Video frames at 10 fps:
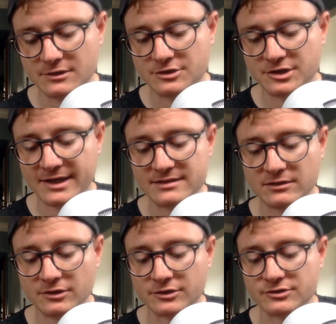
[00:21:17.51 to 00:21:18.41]
Chase
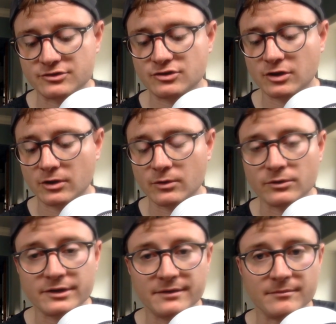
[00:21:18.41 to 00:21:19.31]
looks
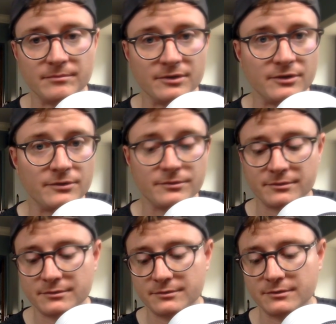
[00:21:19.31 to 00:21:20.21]
totally
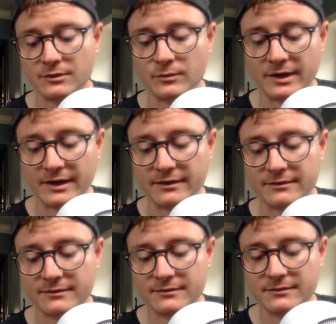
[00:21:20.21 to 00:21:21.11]
blown away.
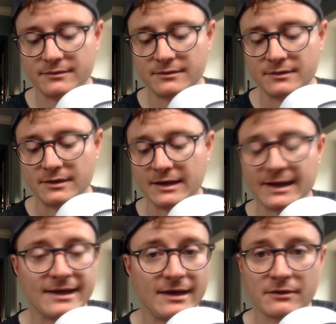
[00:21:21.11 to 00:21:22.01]

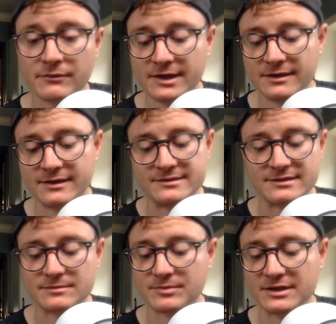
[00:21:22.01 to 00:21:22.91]
I can't read his
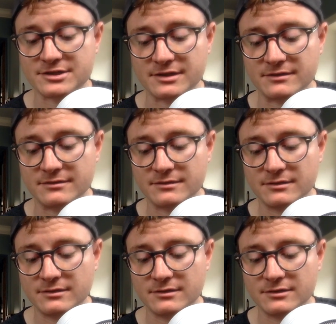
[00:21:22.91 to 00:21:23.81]
expression
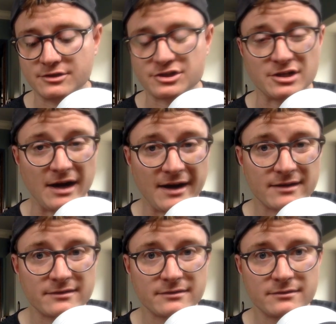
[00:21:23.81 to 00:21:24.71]

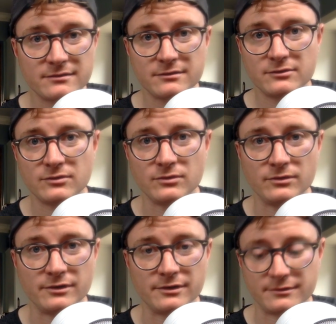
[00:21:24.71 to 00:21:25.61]
shocked
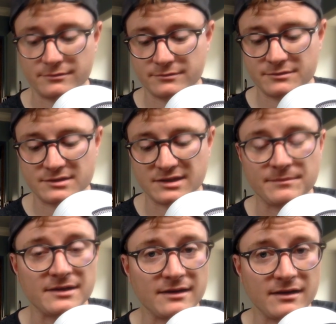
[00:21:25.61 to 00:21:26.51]
or
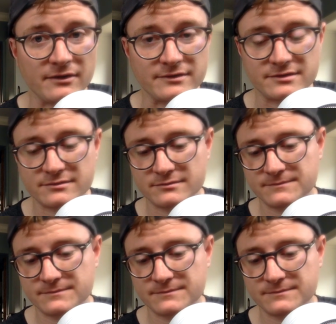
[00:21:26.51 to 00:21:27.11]
something else.